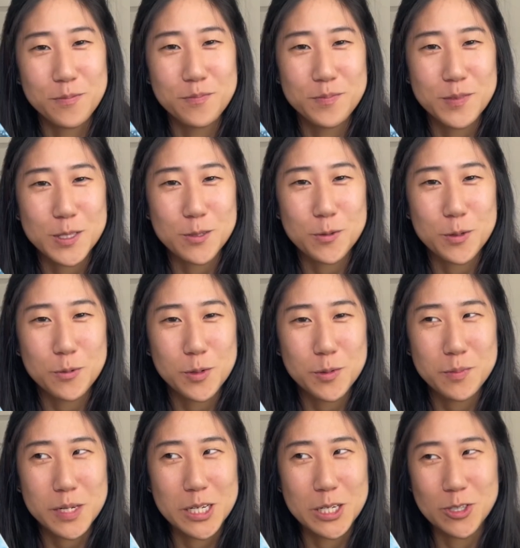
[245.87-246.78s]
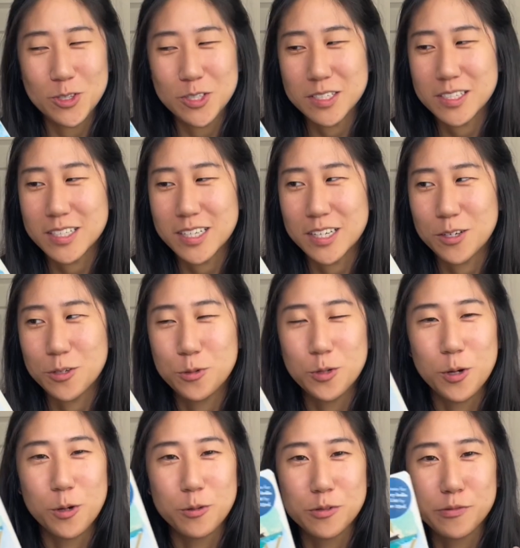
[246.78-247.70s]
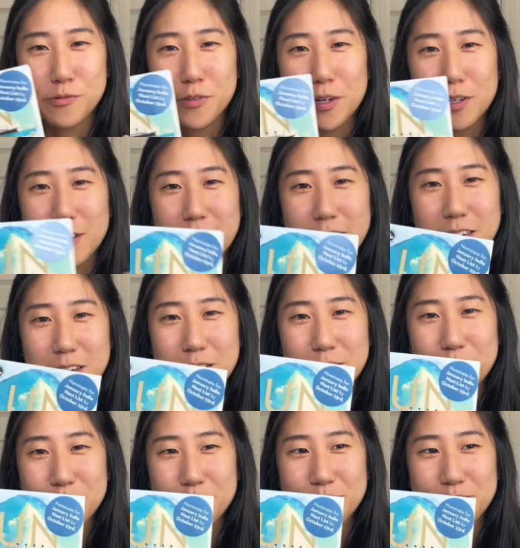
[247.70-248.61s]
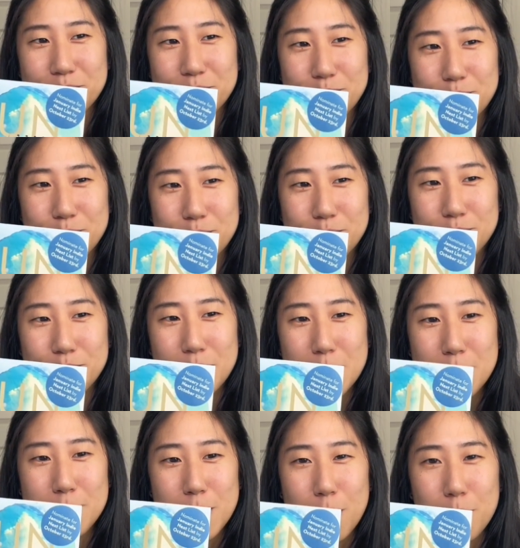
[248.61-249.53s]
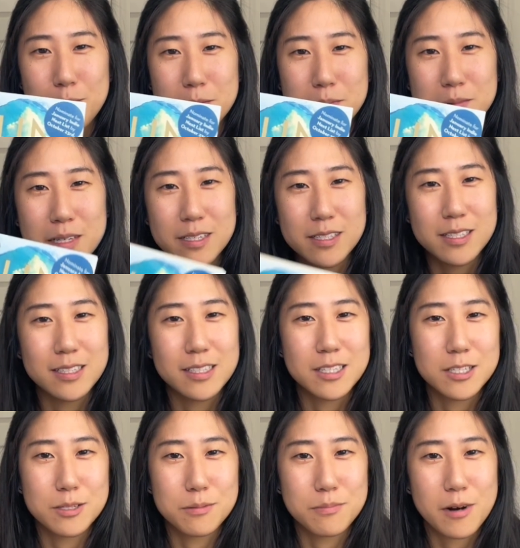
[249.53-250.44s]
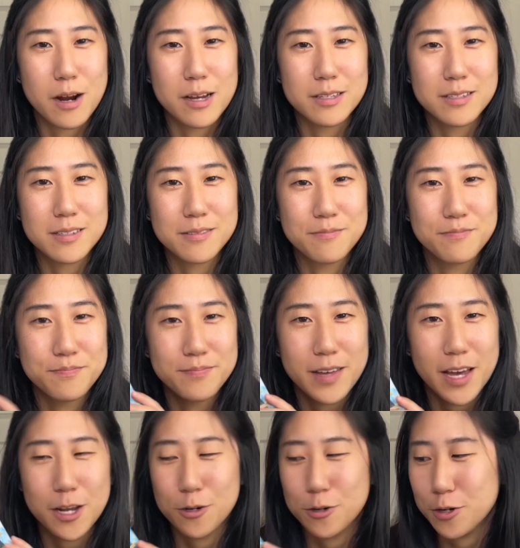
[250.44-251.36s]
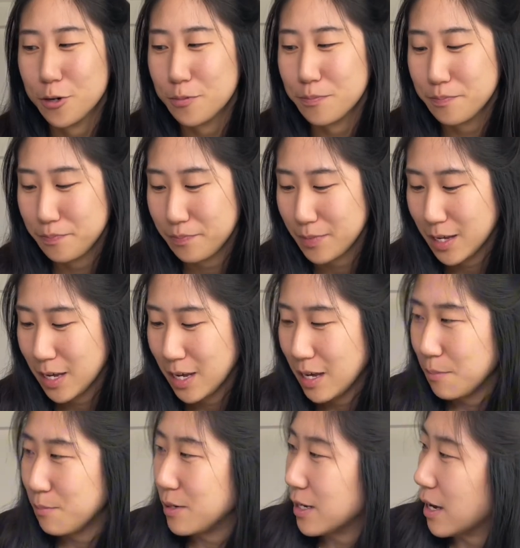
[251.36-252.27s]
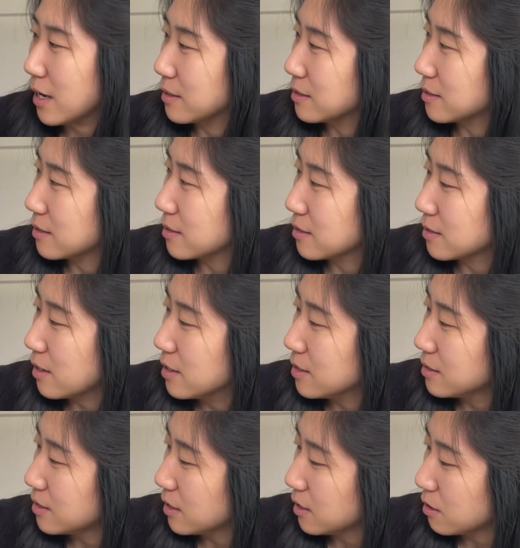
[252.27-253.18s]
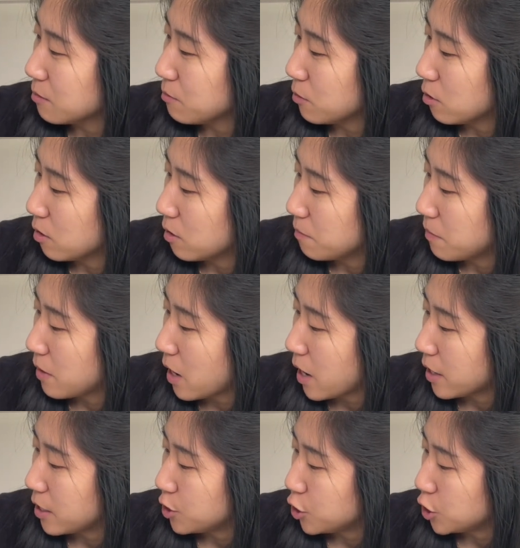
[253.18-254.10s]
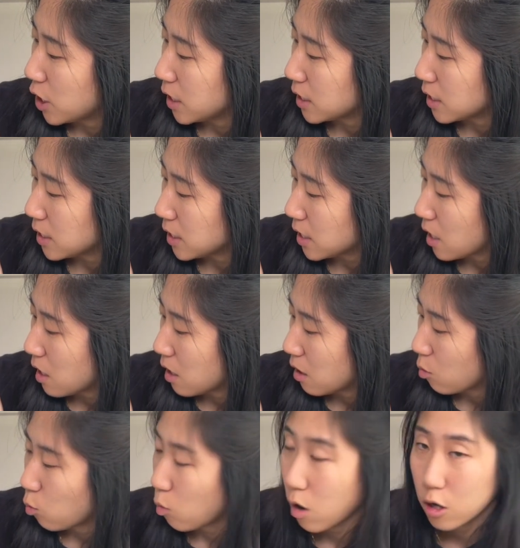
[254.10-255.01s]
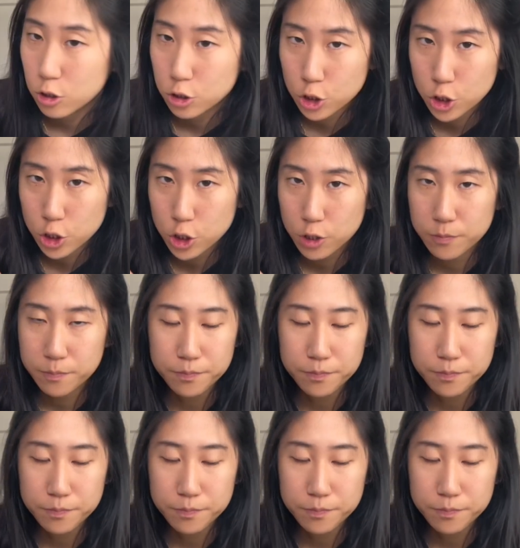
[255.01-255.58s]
This one will be interesting. Who knows if I'll like it. Maybe I'll be pleasantly surprised. I don't know. But yes, this is Unsinkable by Jenny L. Walsh.